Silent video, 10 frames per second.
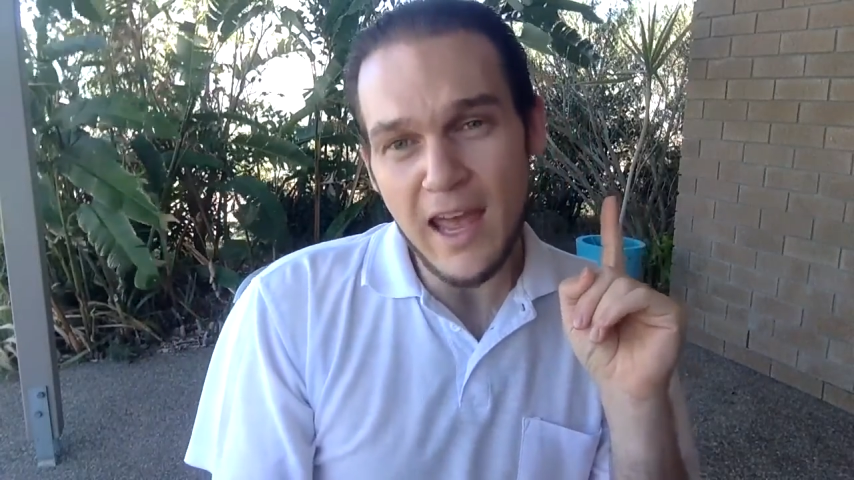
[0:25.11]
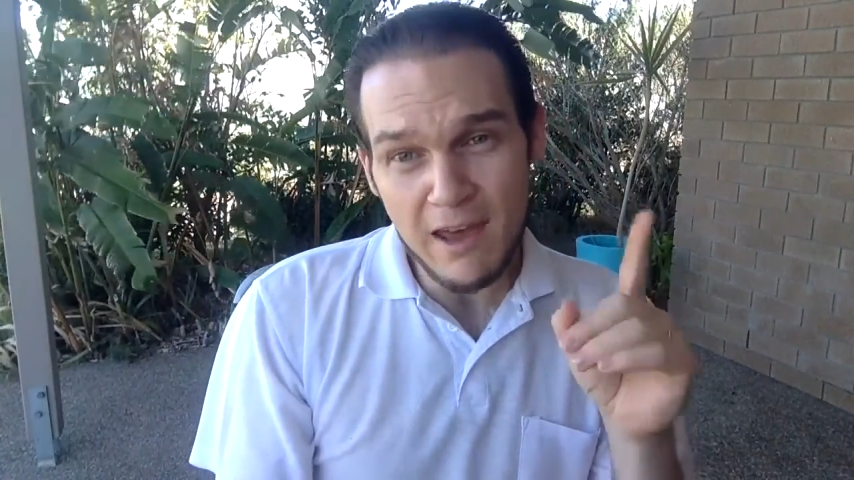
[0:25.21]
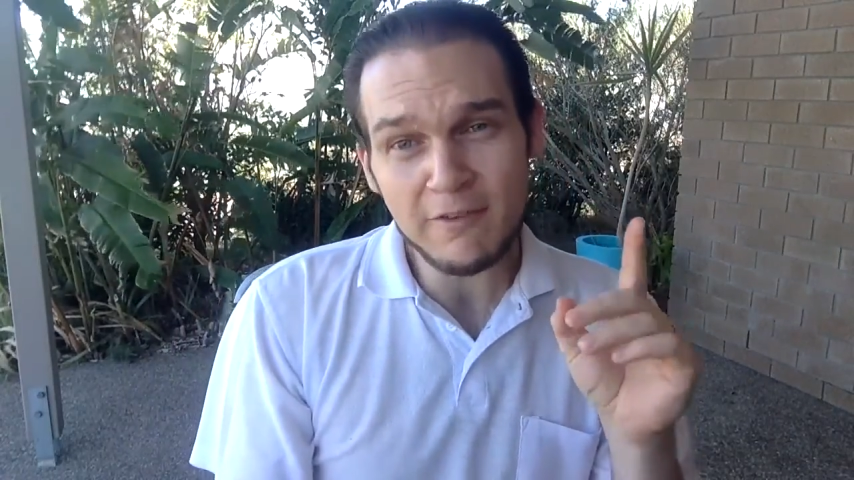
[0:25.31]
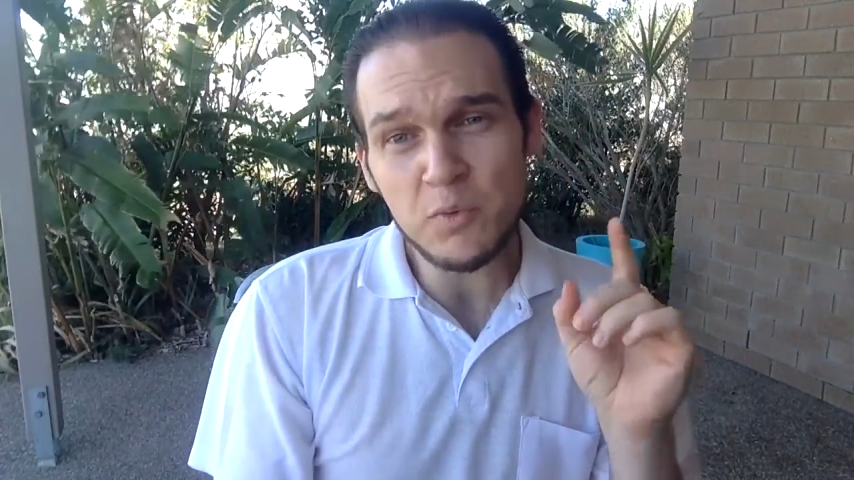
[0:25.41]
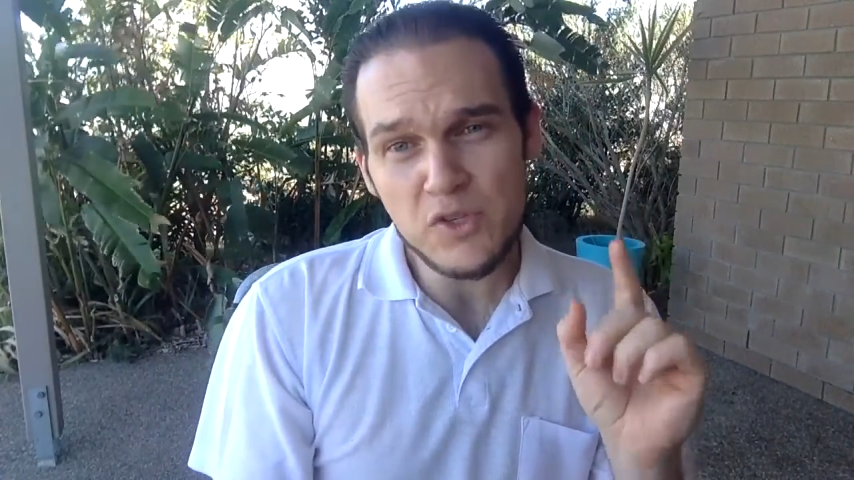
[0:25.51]

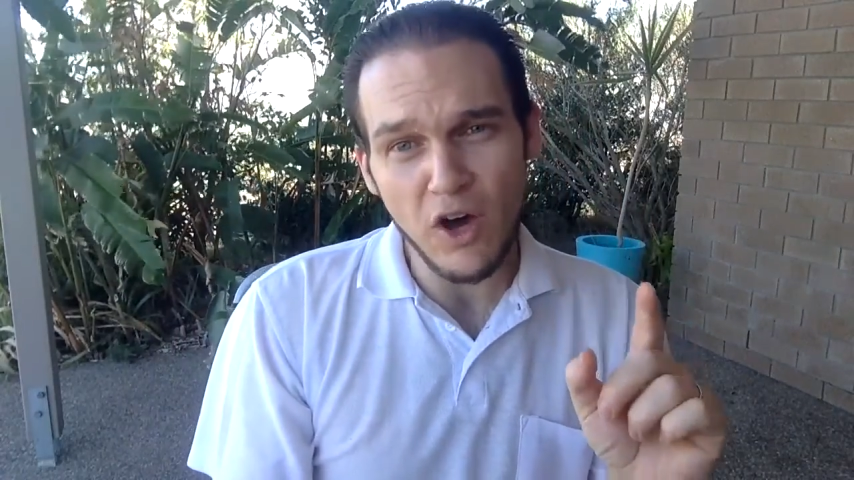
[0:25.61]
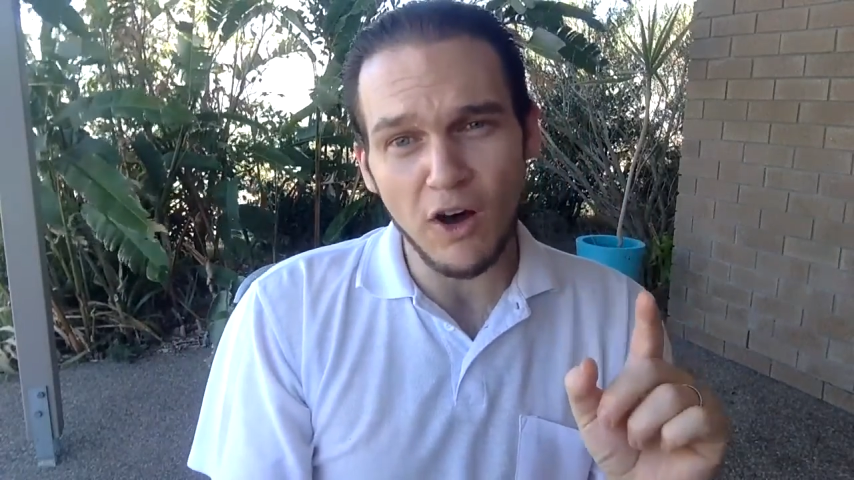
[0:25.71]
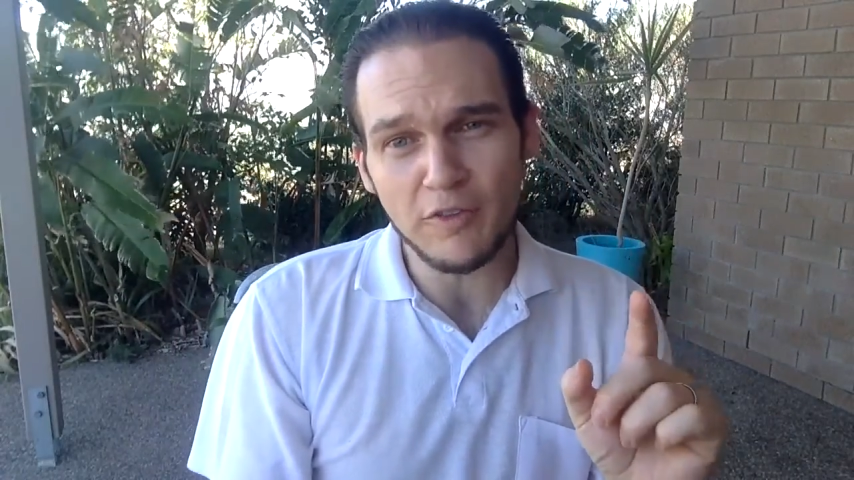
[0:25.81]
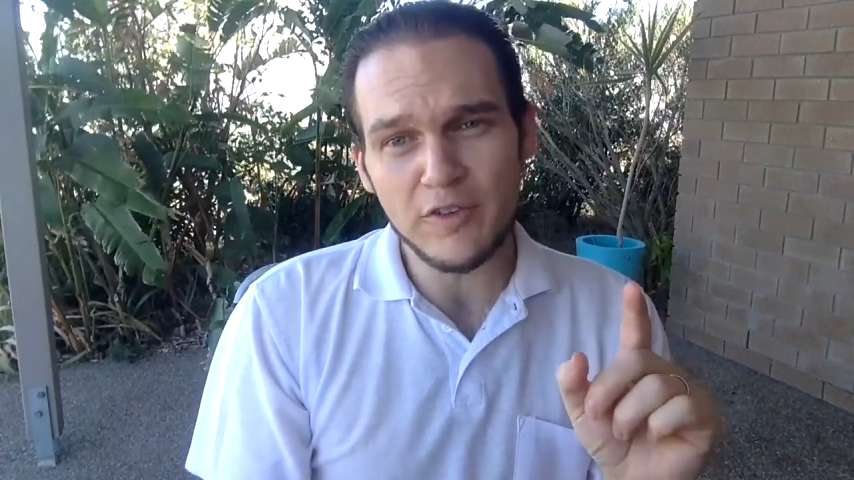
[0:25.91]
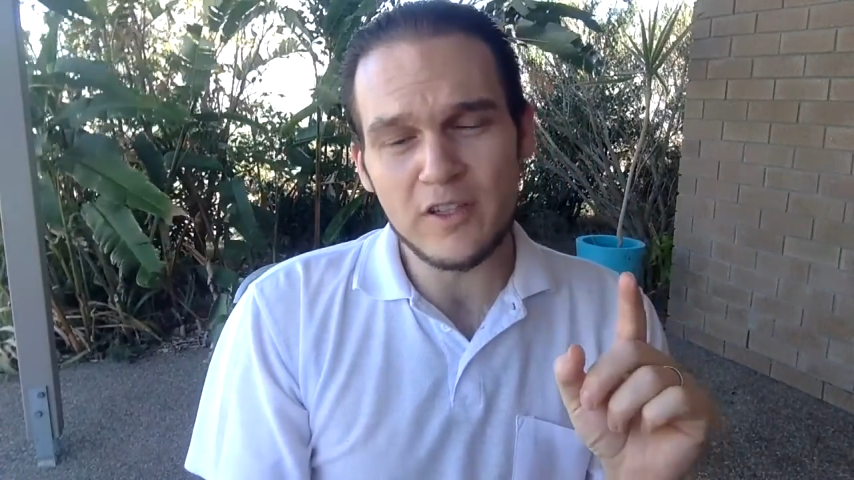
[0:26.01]
Evan was
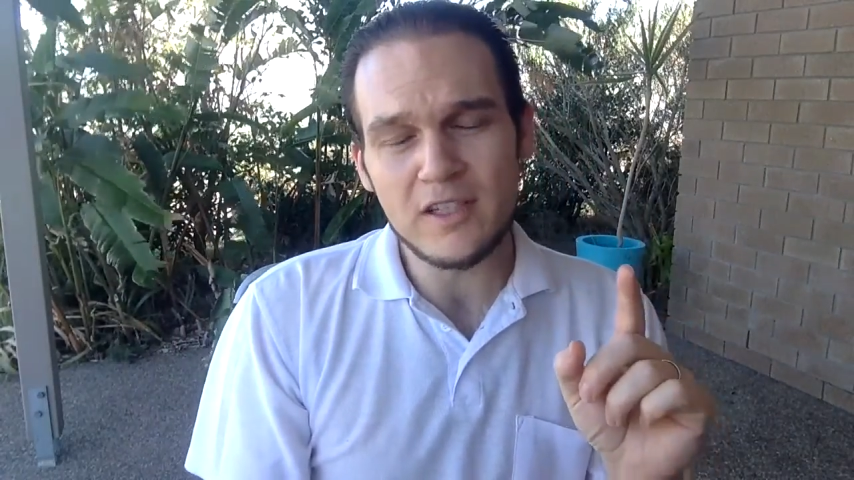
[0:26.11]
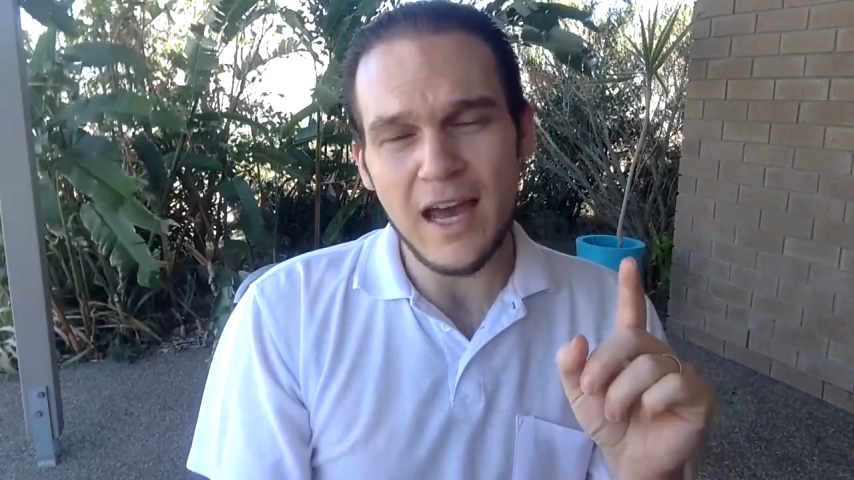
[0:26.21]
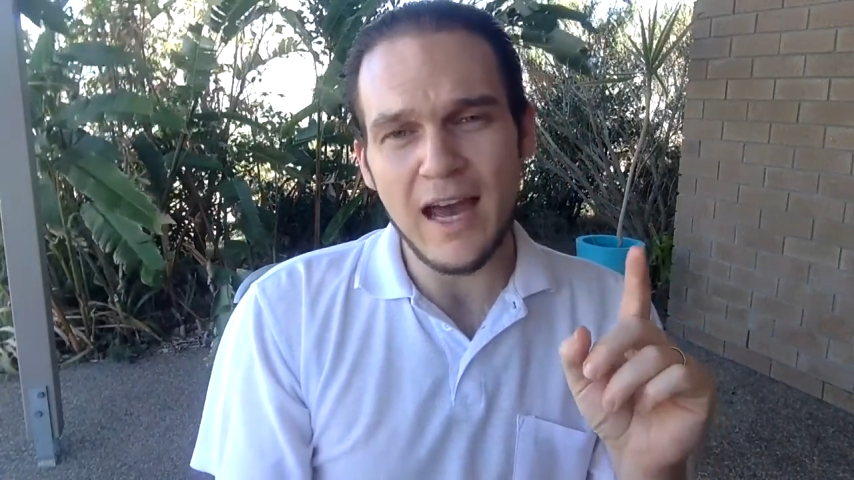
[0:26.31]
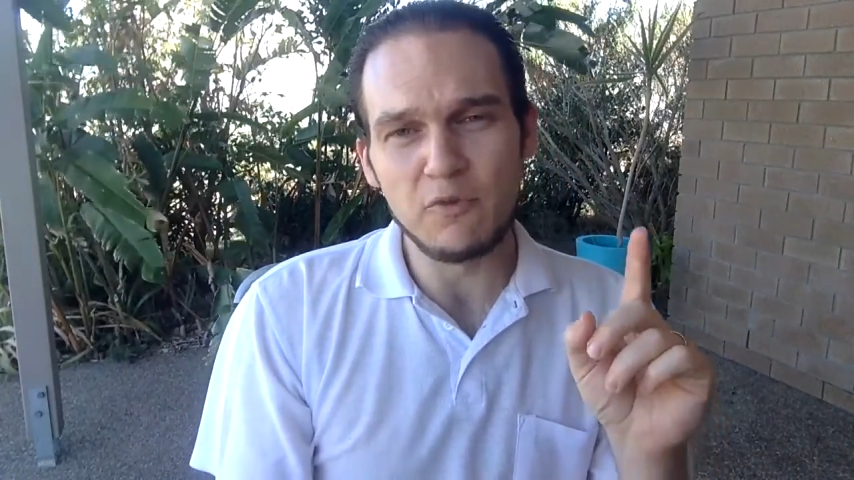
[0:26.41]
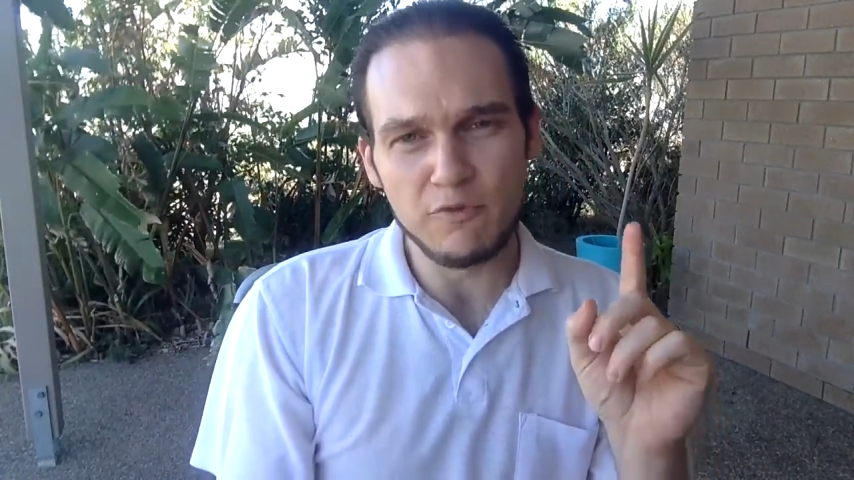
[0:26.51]
offered
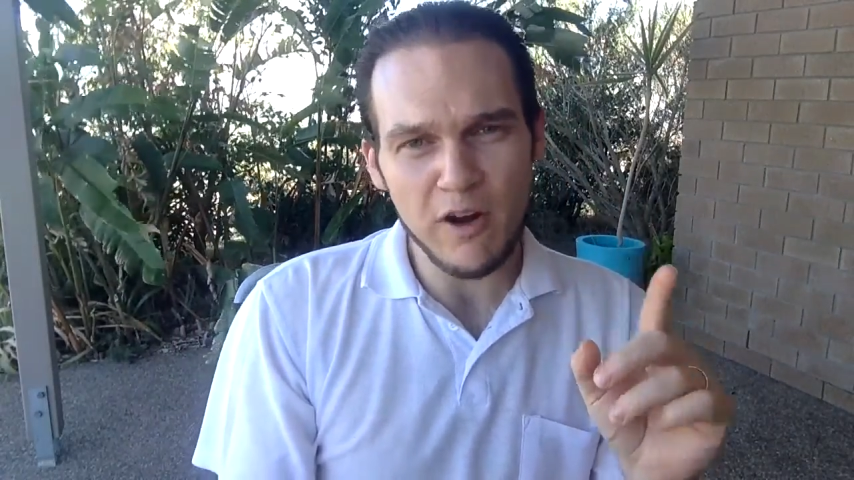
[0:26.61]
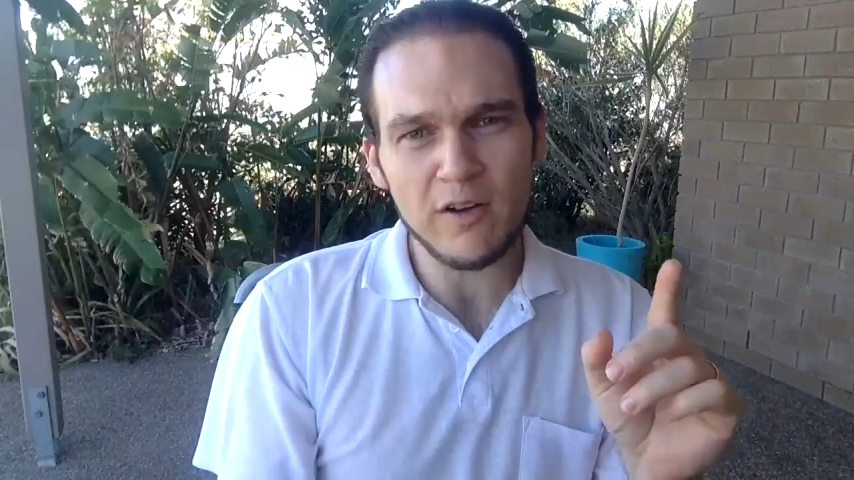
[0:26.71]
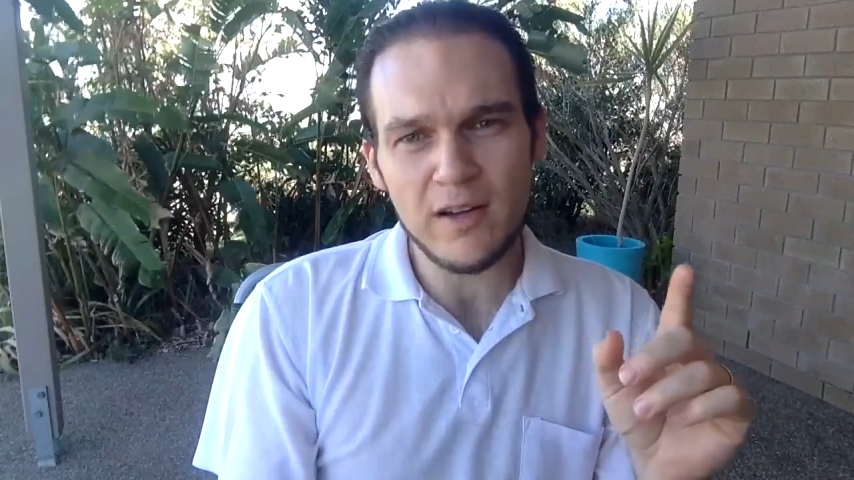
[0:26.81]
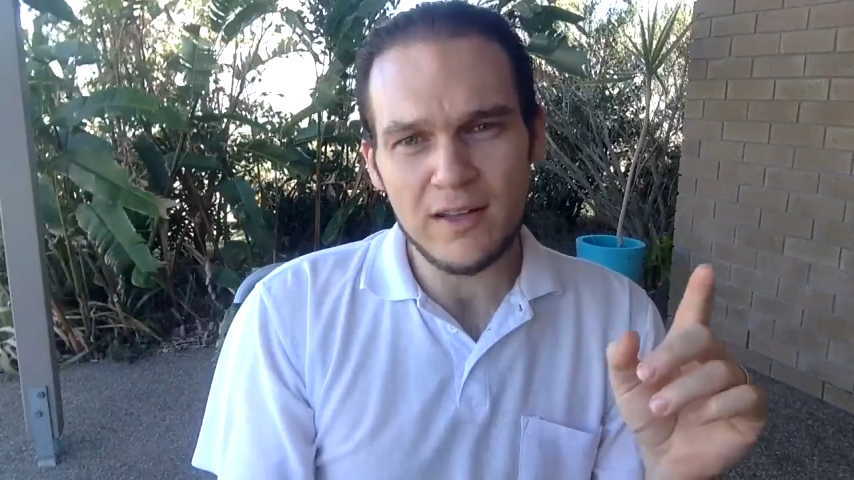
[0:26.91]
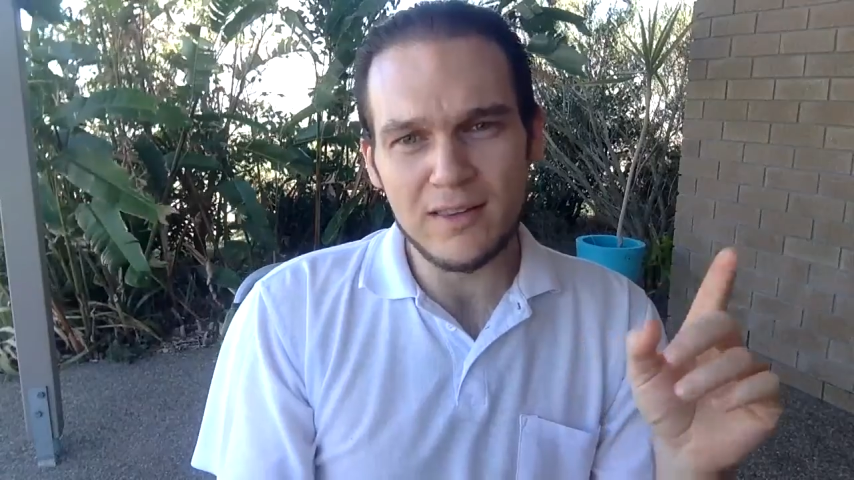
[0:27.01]
a
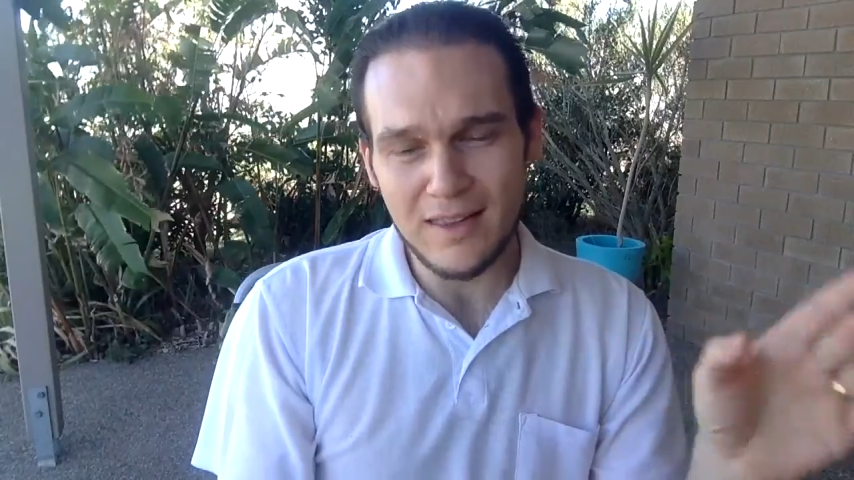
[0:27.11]
very